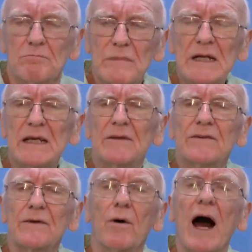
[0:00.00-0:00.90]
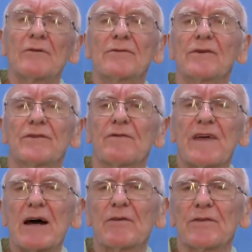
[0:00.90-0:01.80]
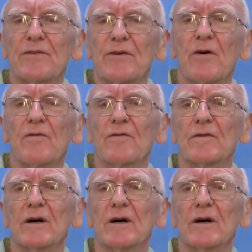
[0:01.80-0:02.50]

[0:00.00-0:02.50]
millions or hundreds of thousands of